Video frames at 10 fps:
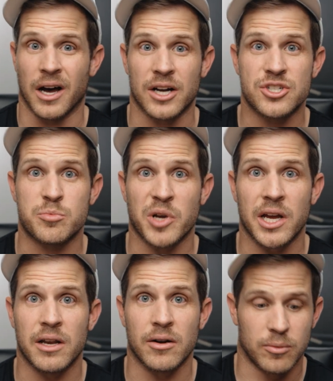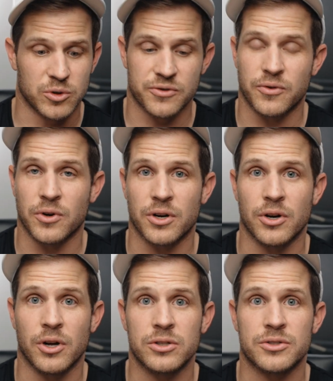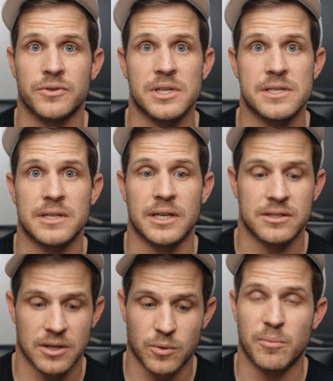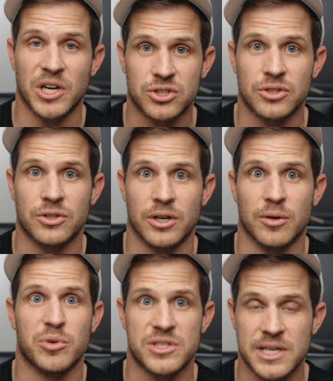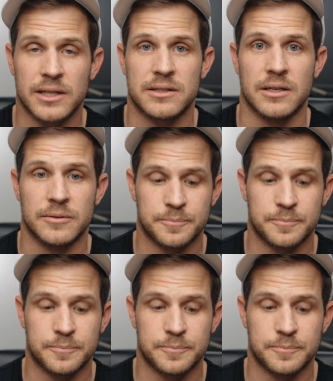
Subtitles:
I just paid almost $400 for these things. I wanna make sure they're protected.